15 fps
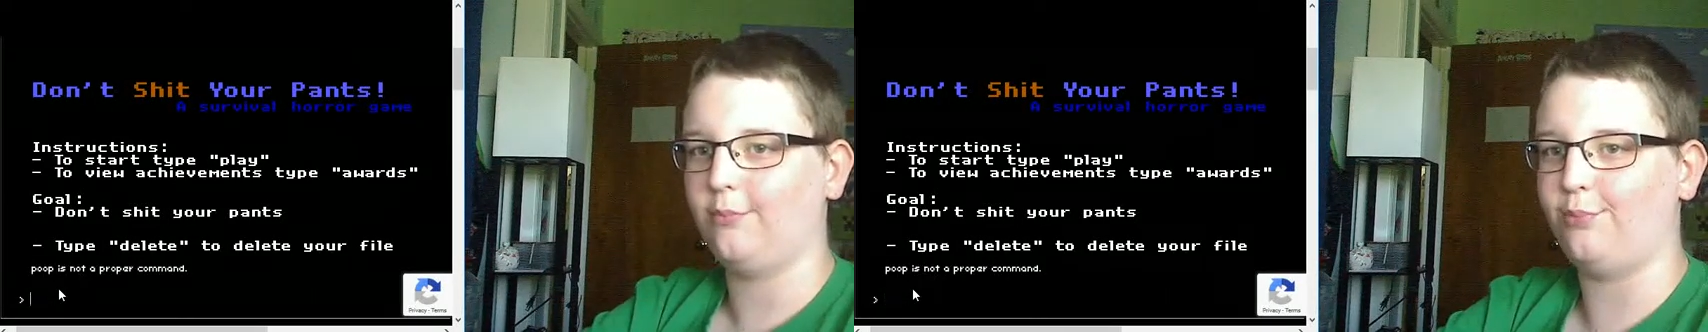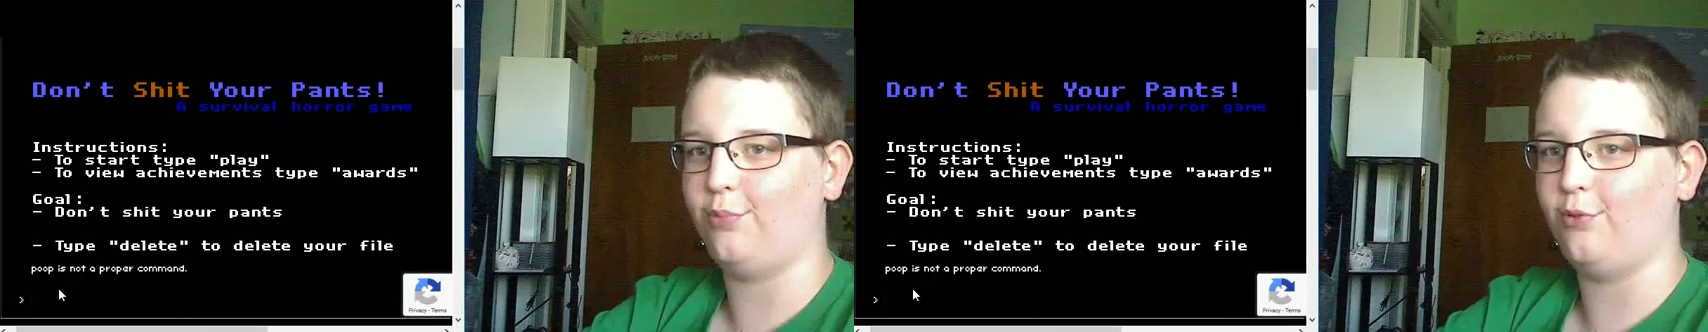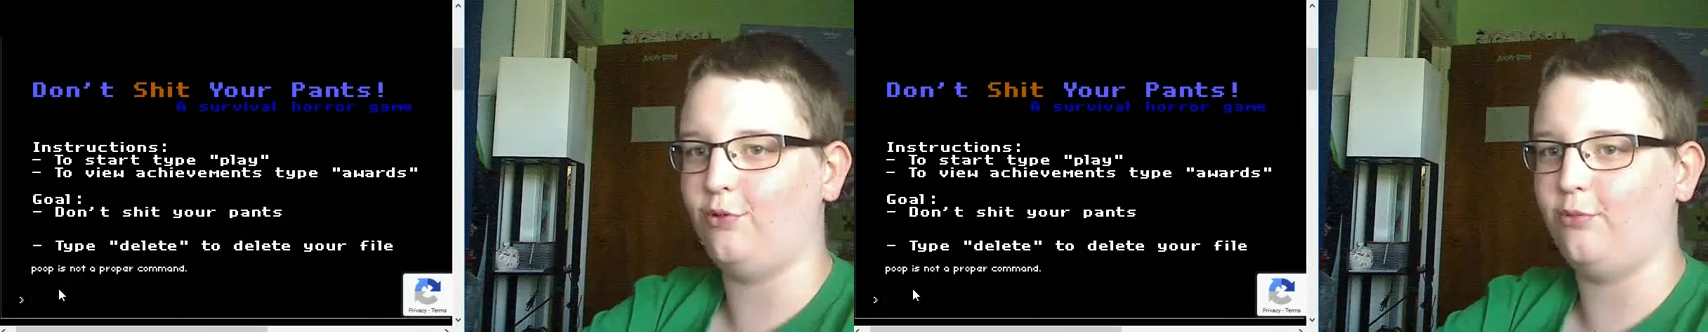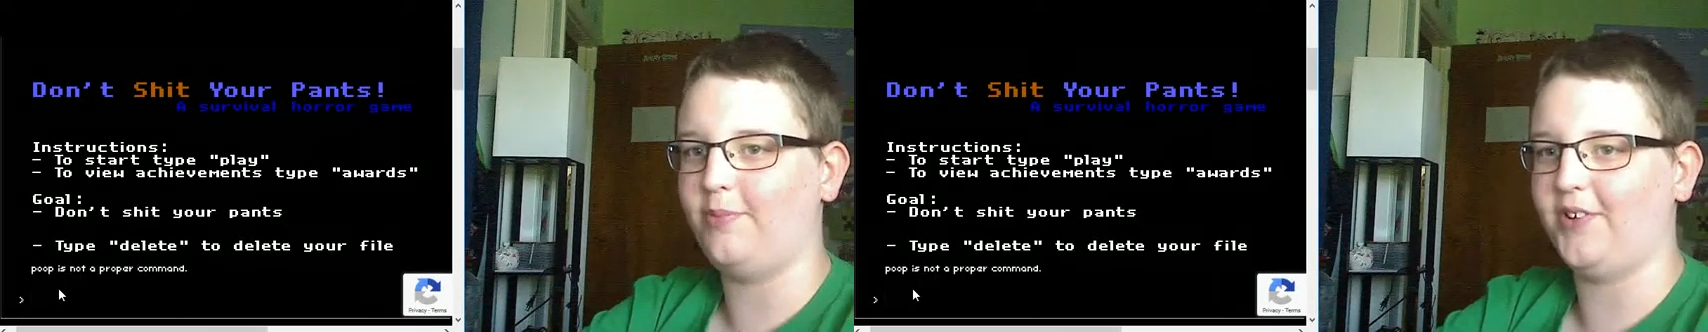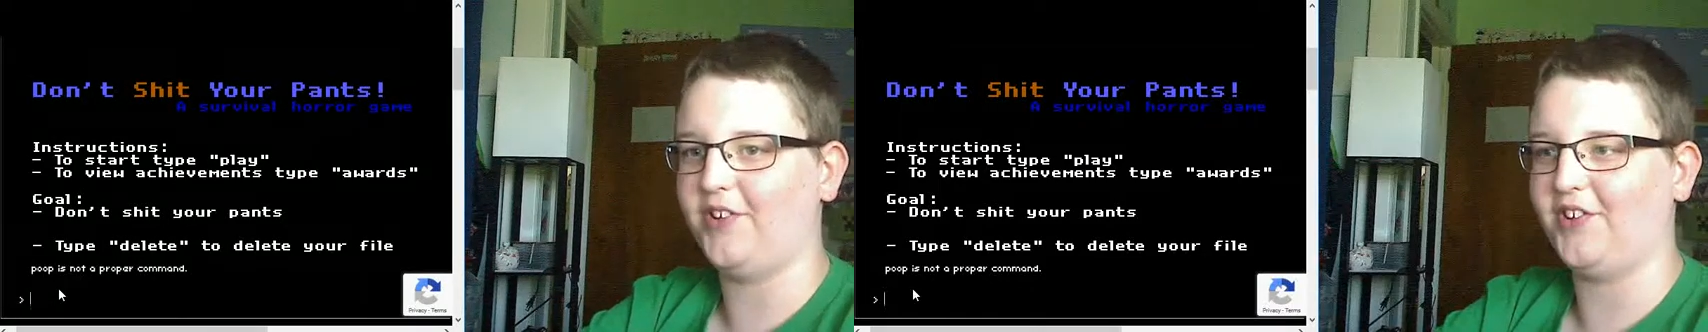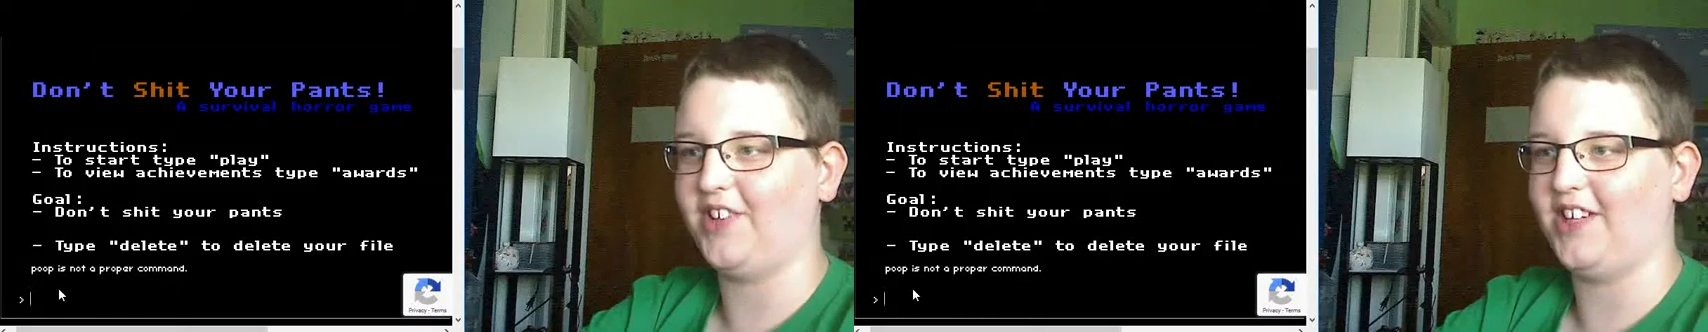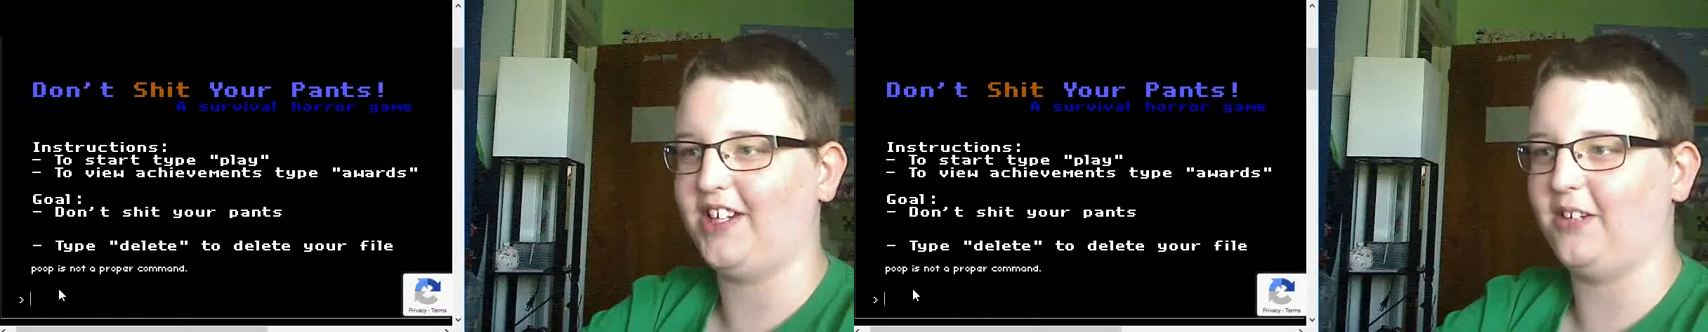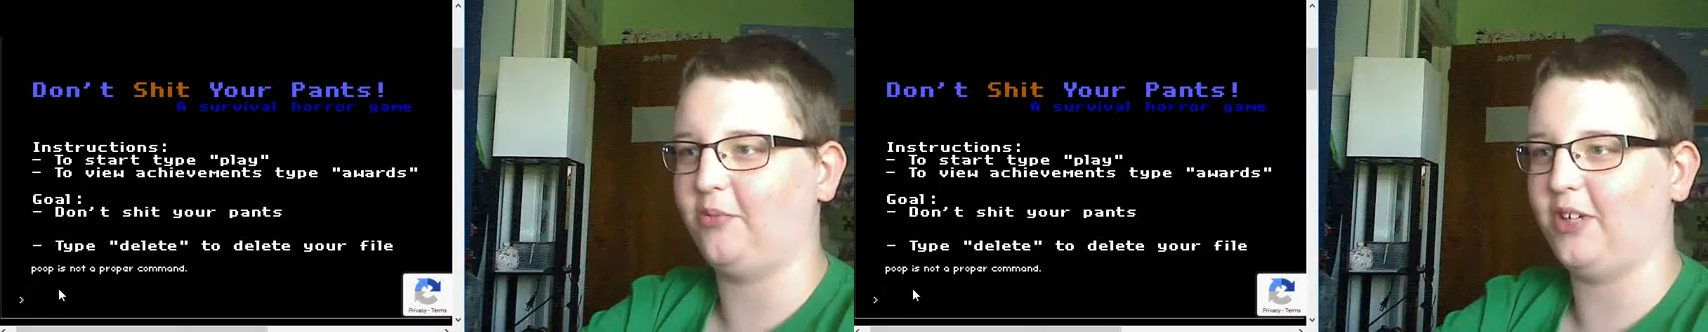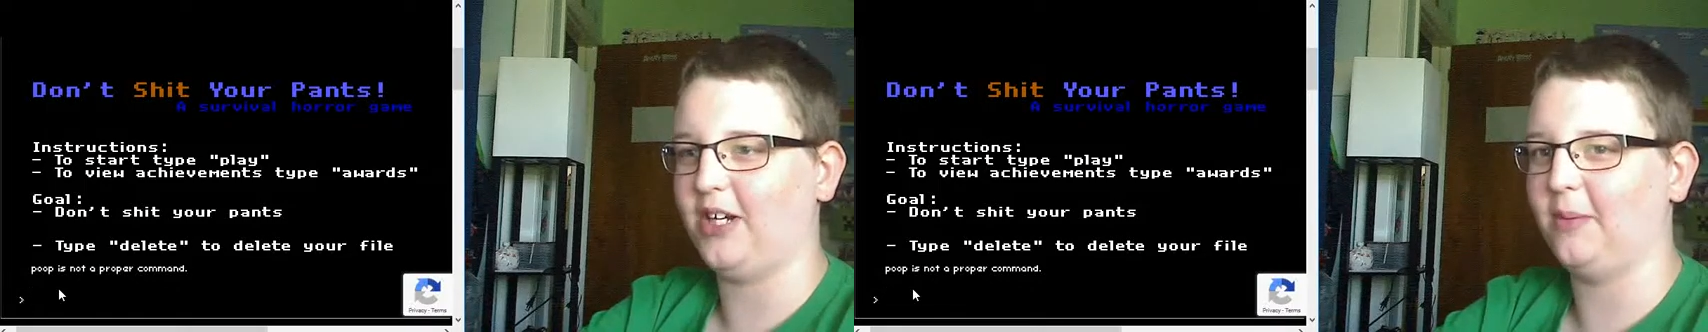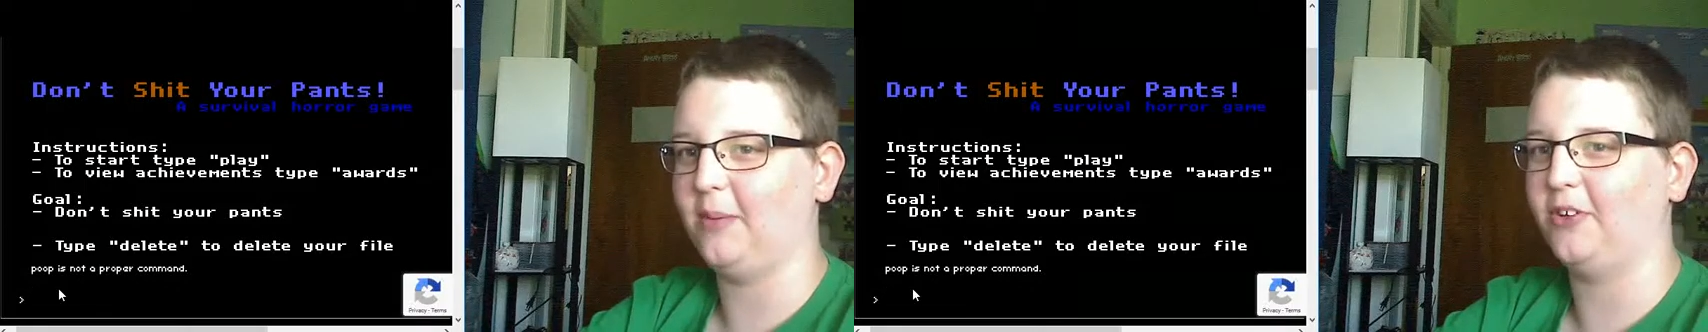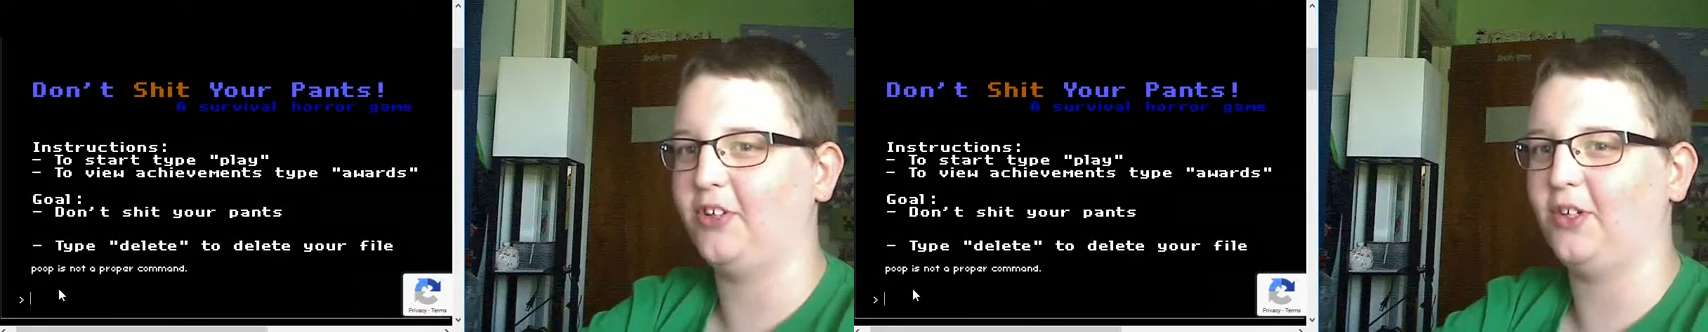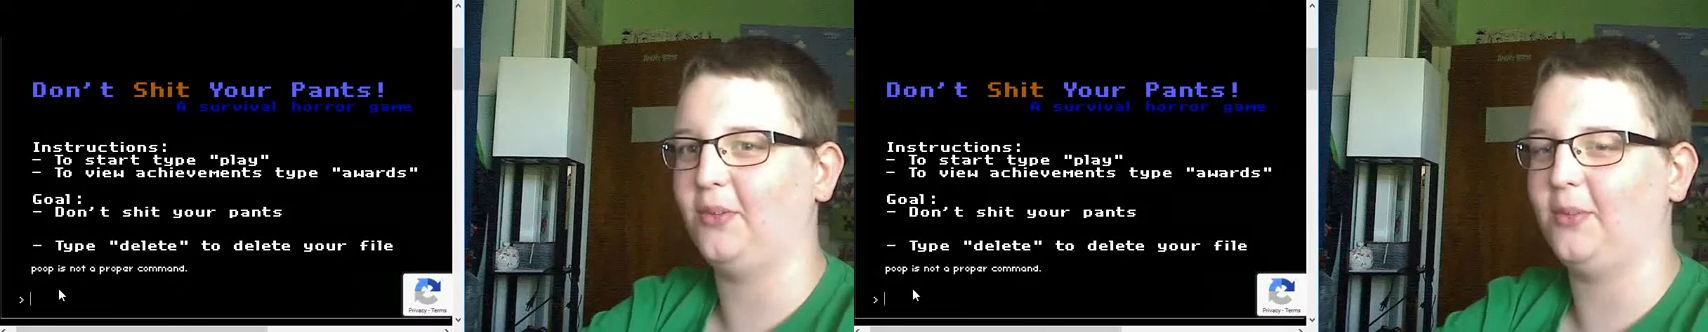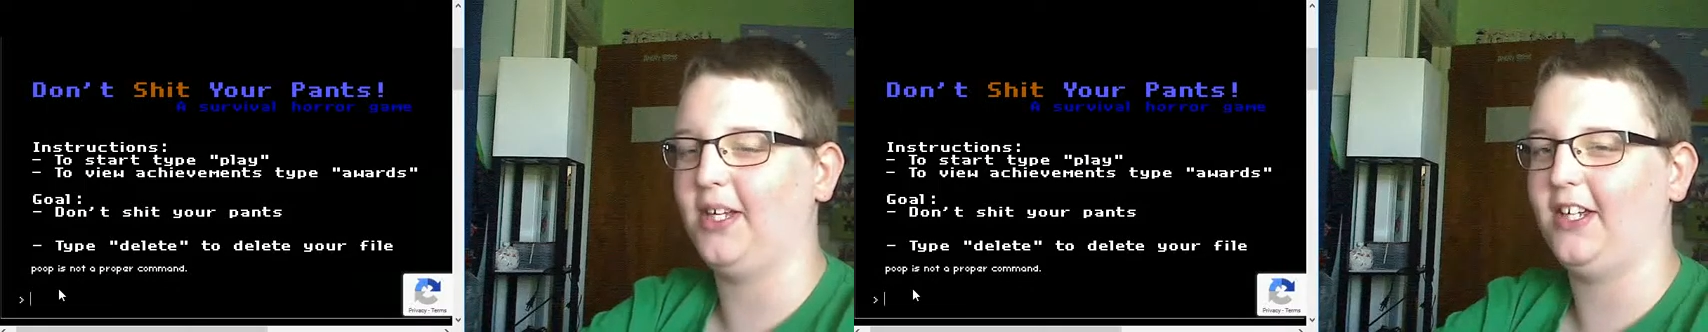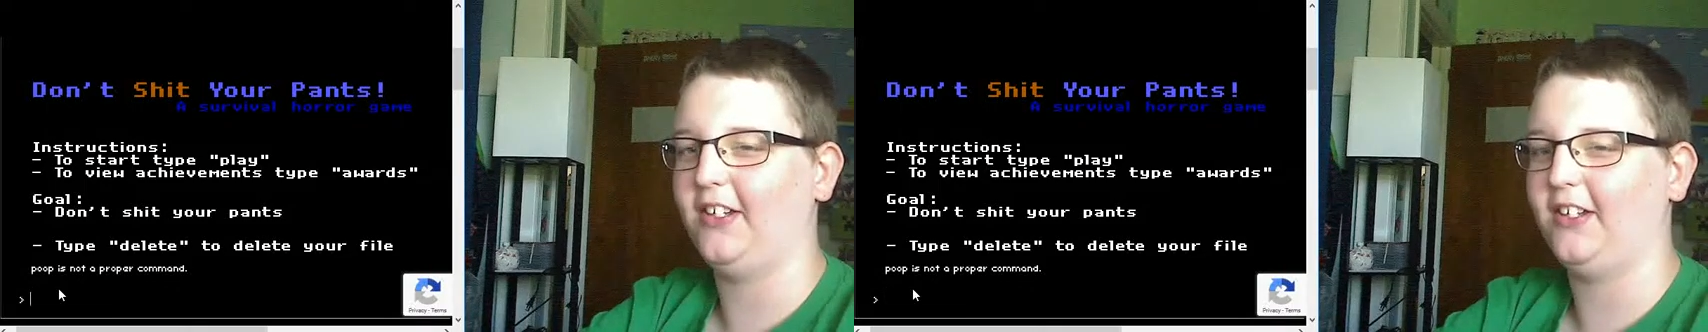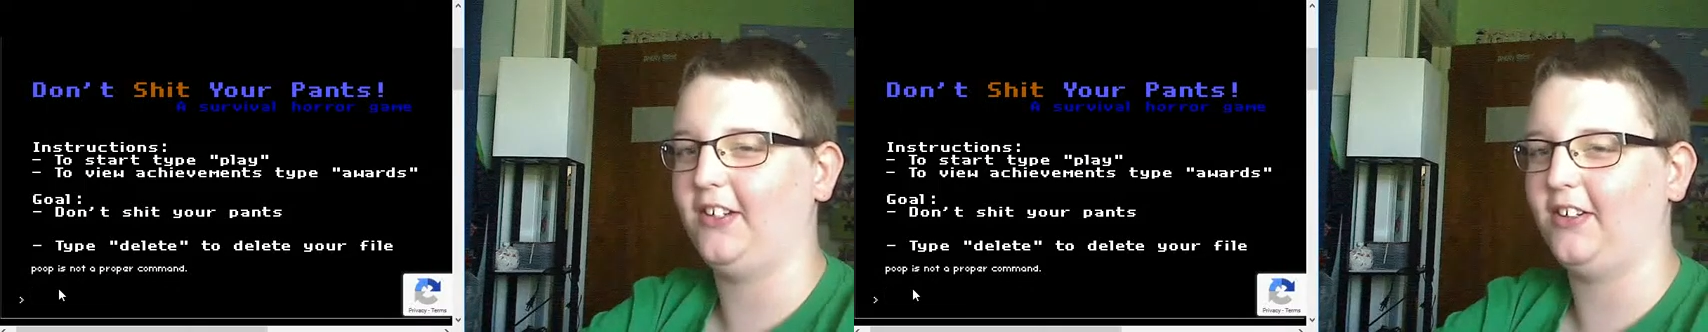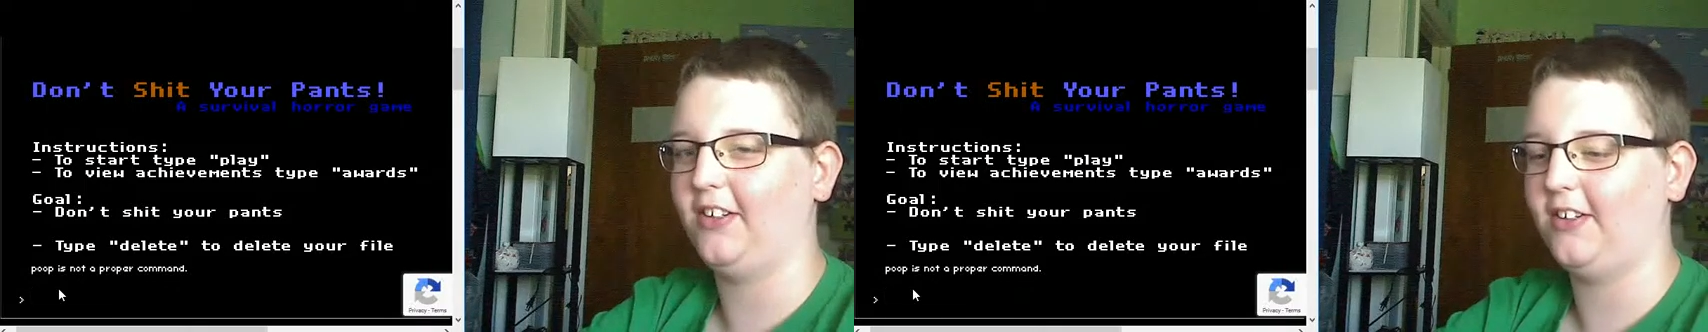Poop is not a proper command.